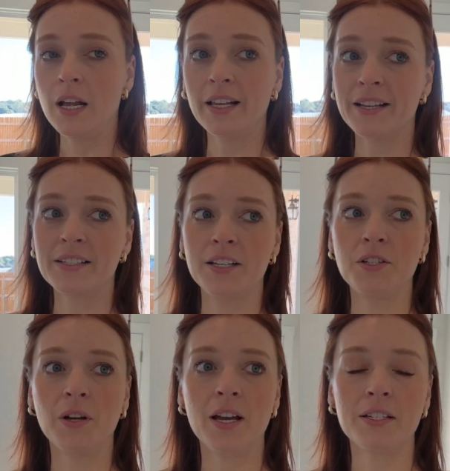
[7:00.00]
Like I said,
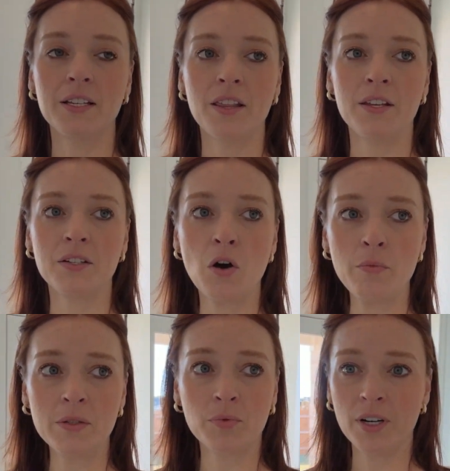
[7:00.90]
you guys, this
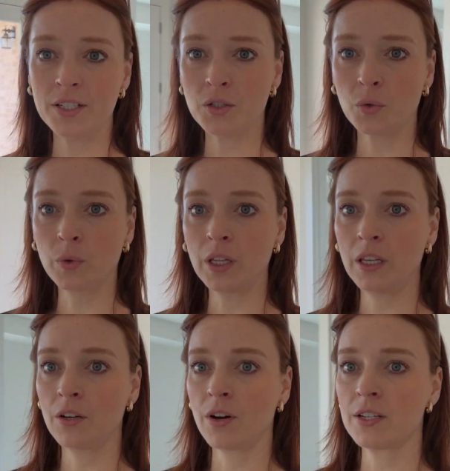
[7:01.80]
home is priced
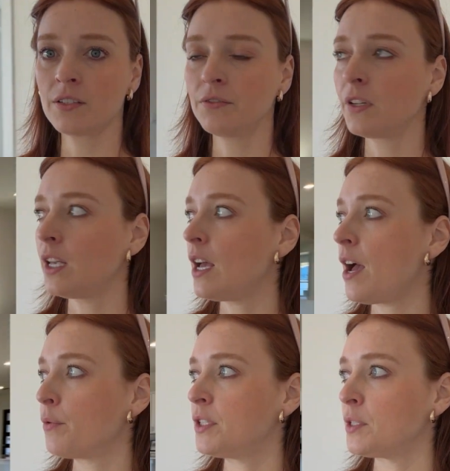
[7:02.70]
really aggressively.
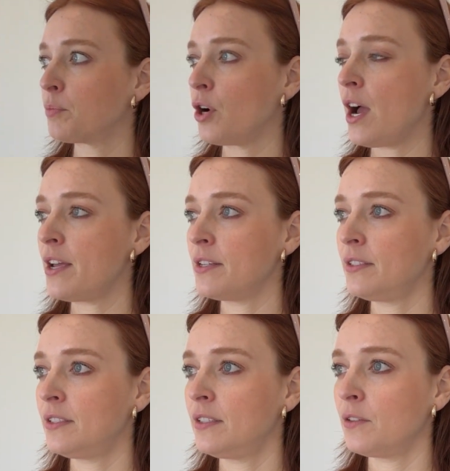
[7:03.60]
I was
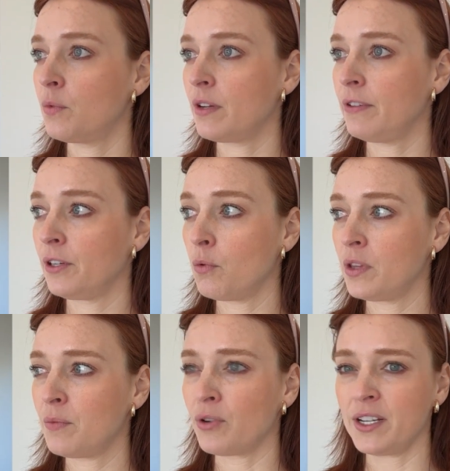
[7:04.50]
surprised when I found out
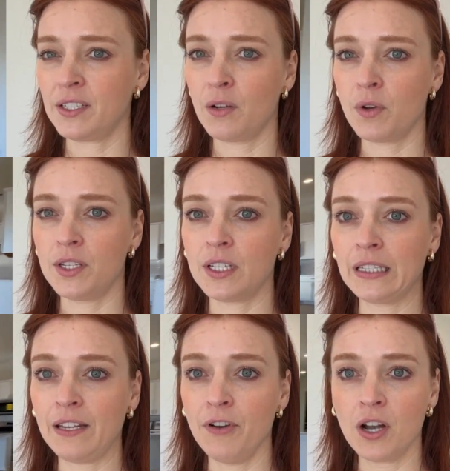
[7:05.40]
what the pricing was.
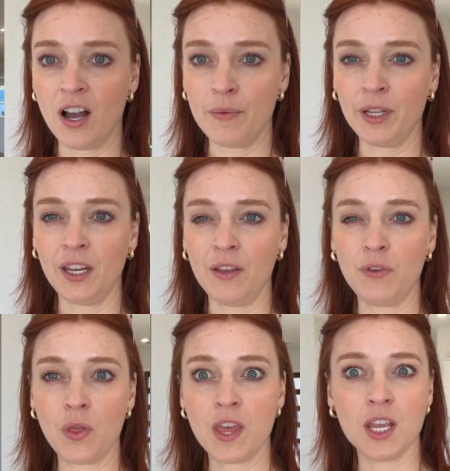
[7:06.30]
Leave a comment
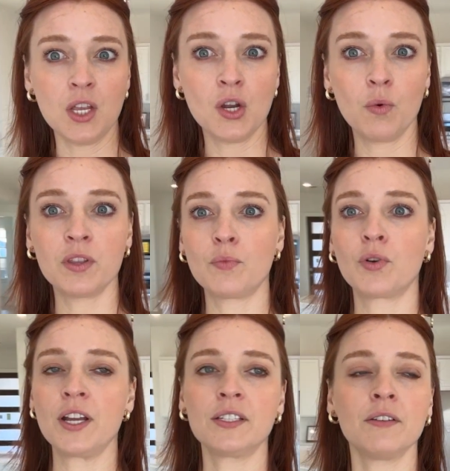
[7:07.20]
if you think you know what the
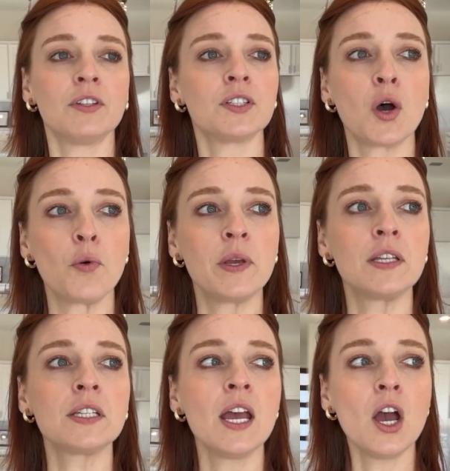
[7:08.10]
price of this home
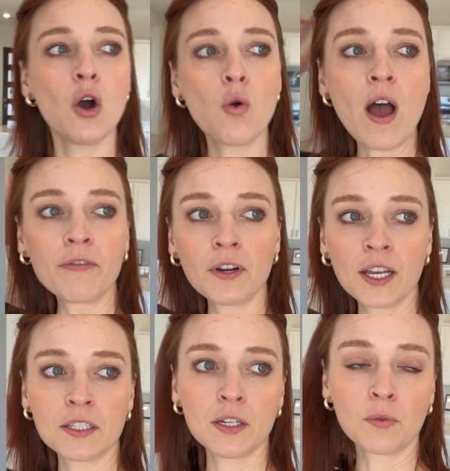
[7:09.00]
is. Whoever
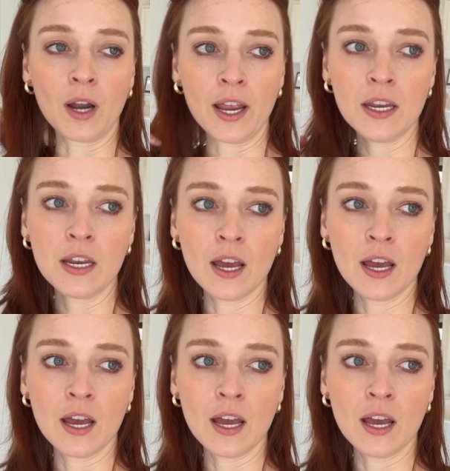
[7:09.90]
gets it right